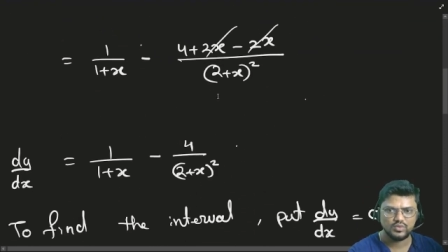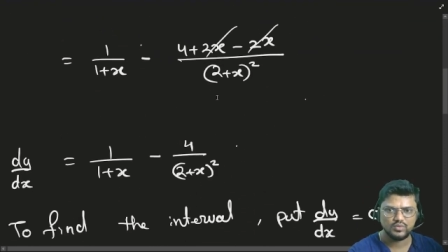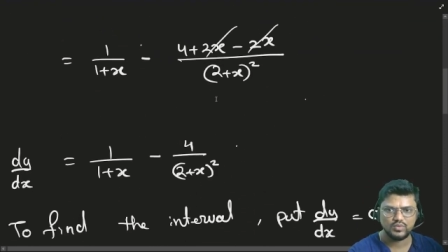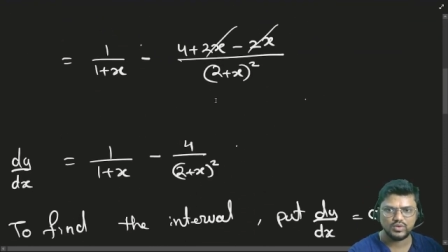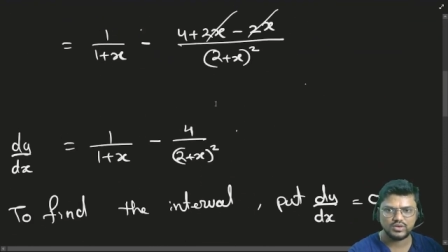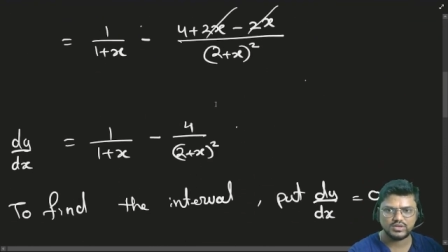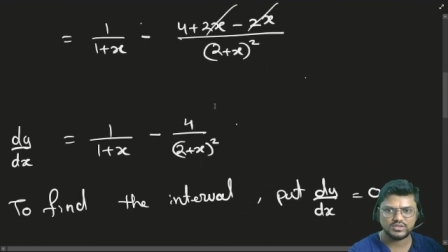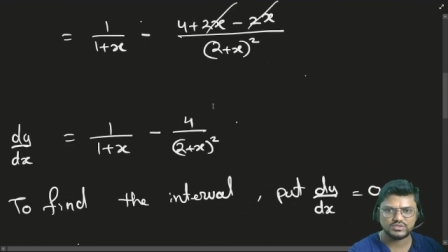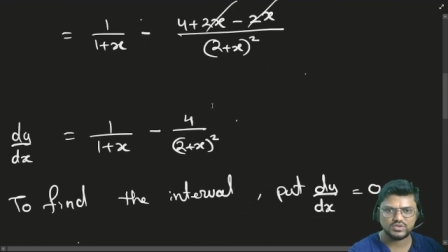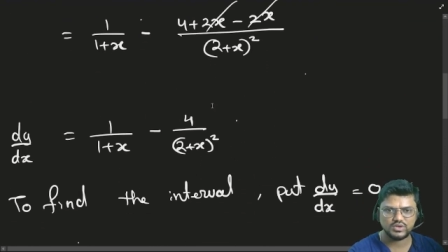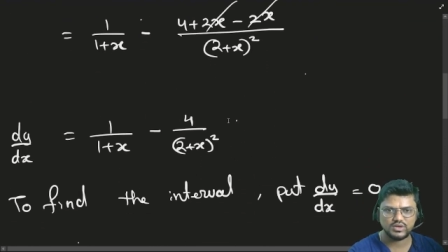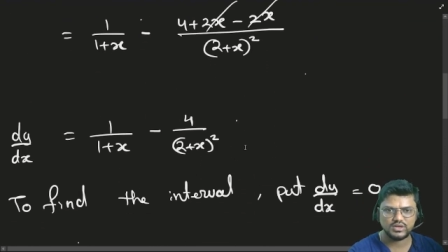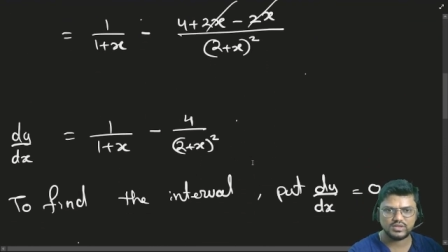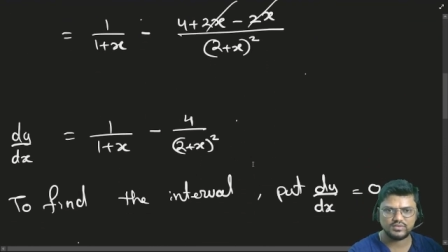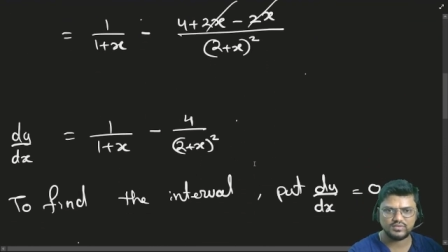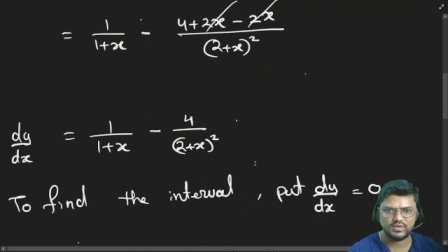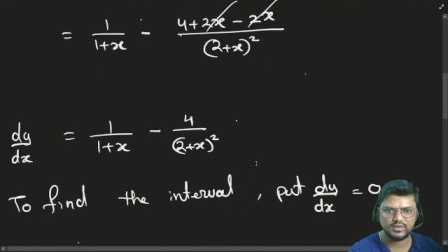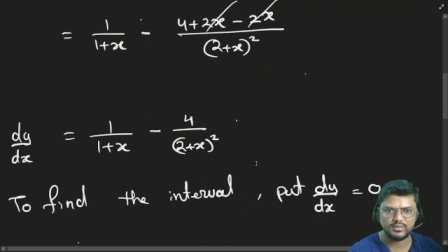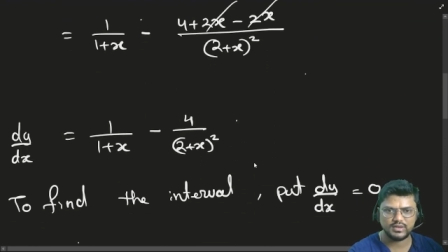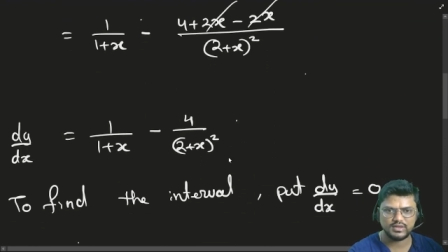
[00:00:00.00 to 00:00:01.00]
What is your
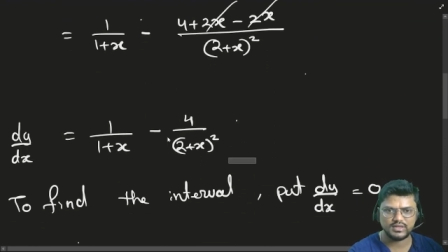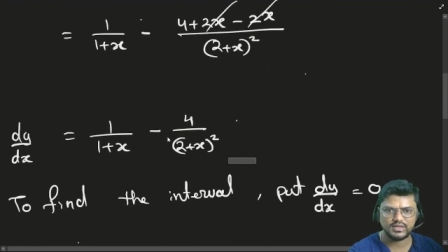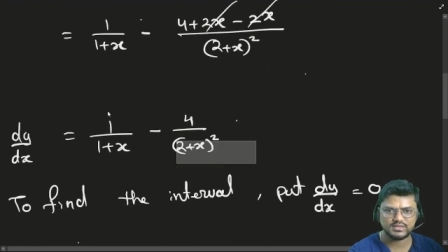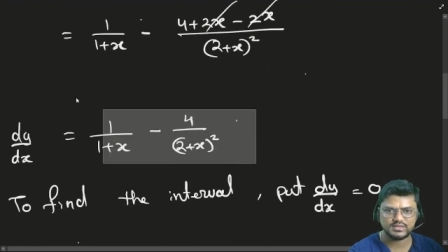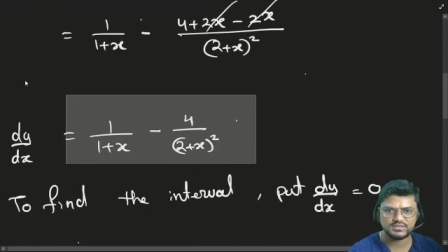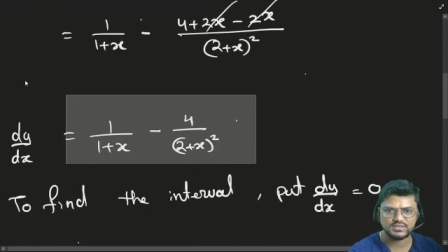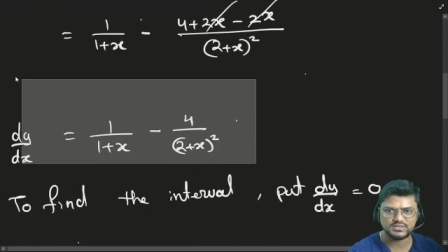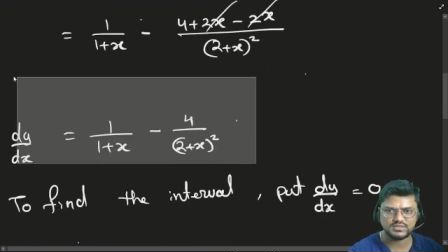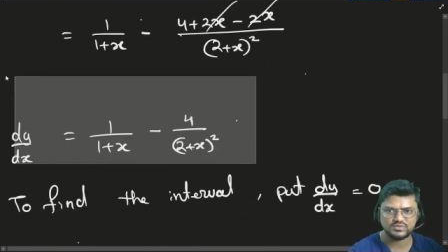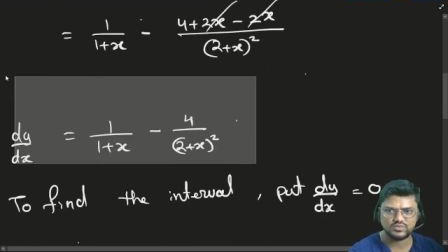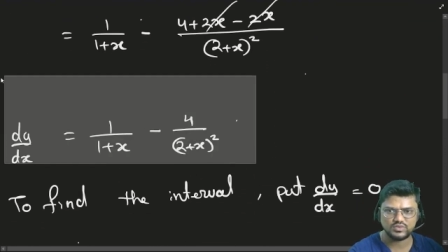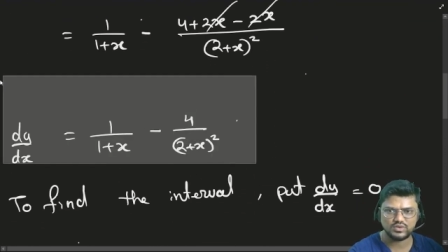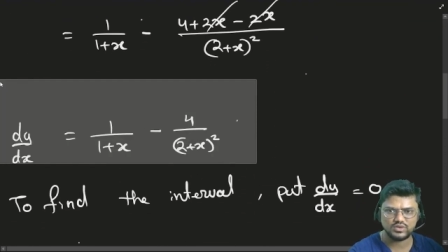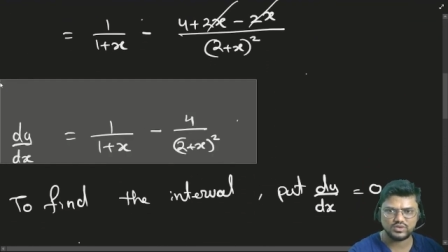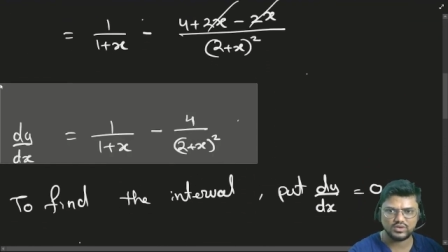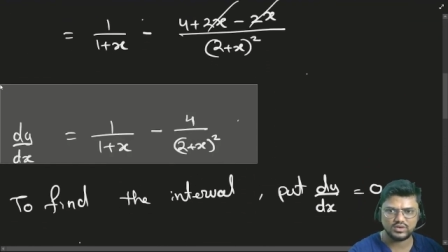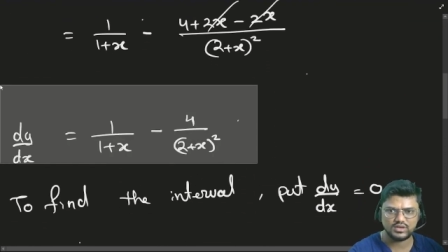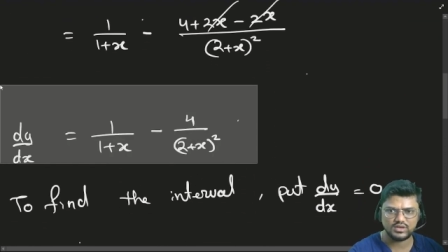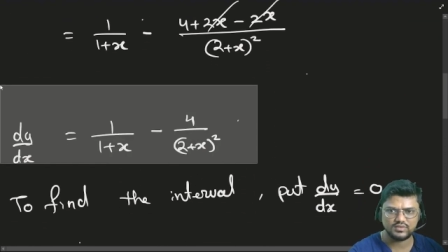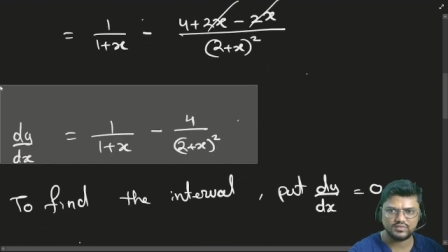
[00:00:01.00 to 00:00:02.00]
dy by dx? This is what
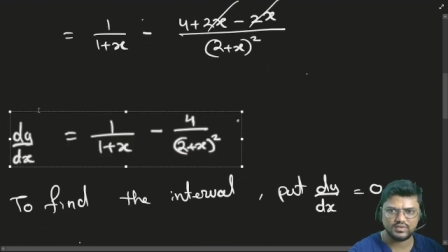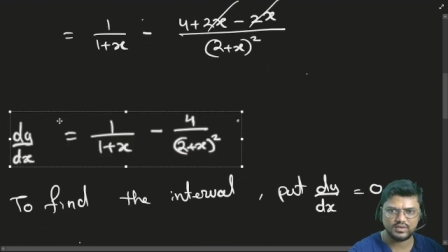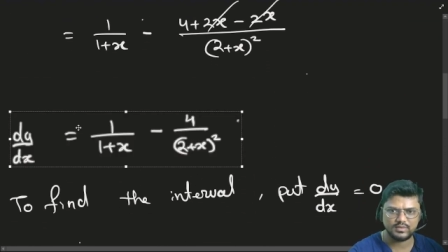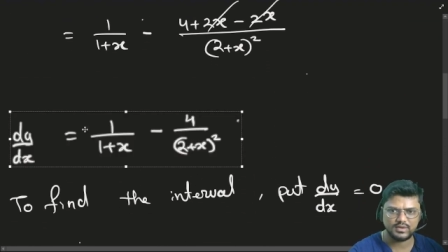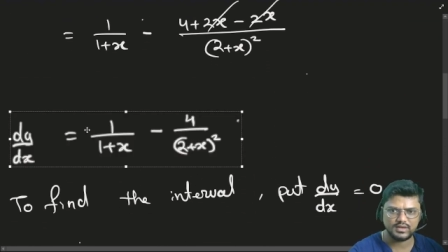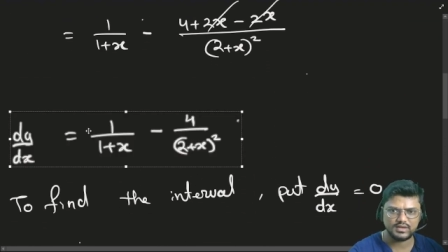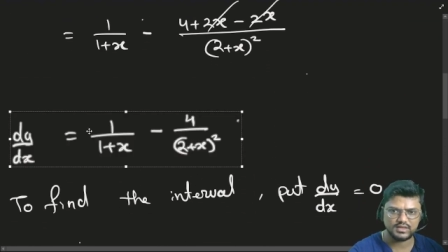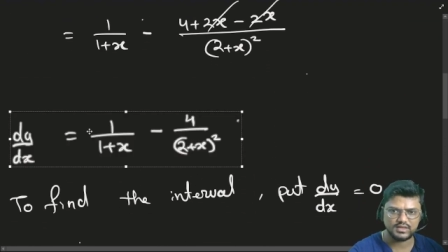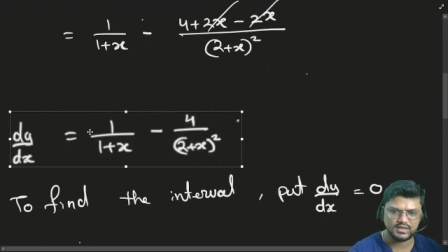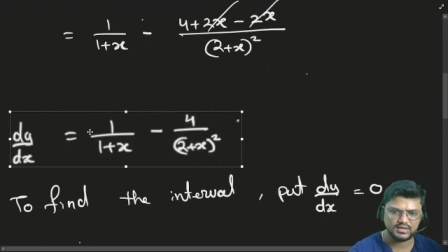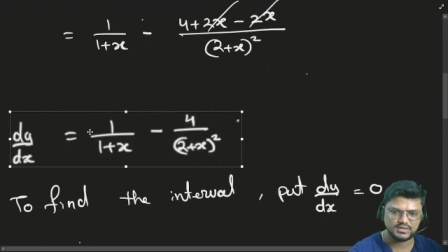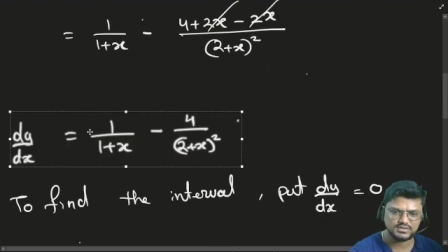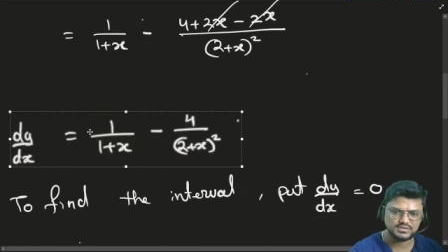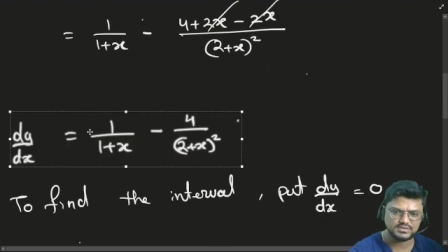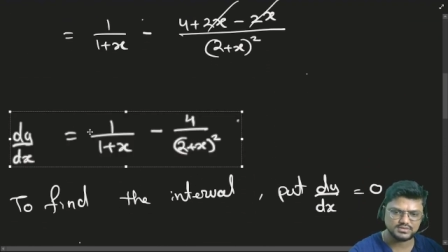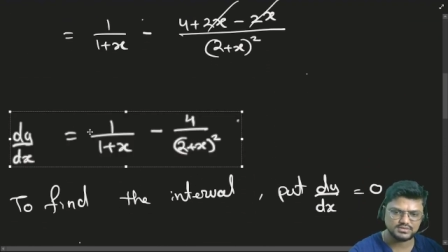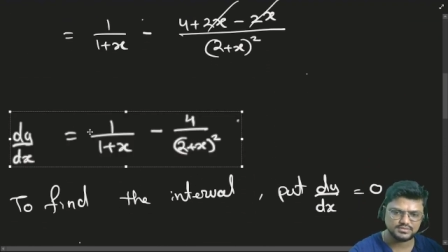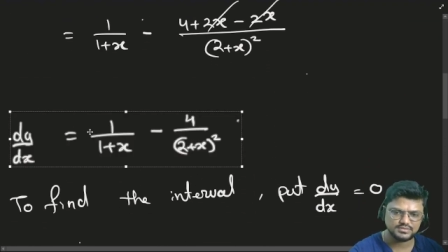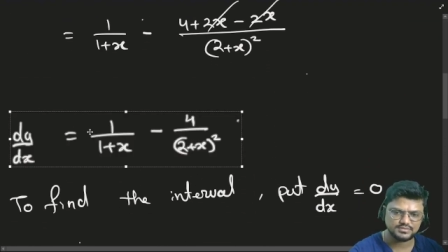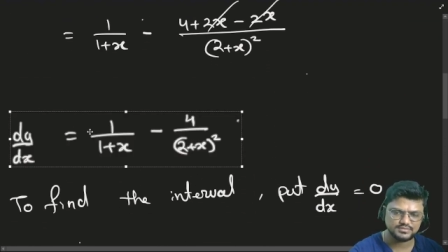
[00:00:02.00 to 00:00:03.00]
your dy by
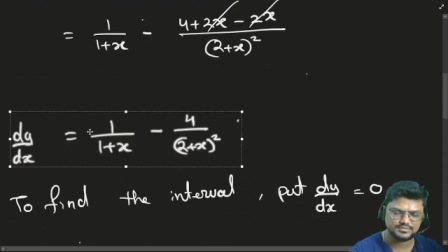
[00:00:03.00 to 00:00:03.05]
dx.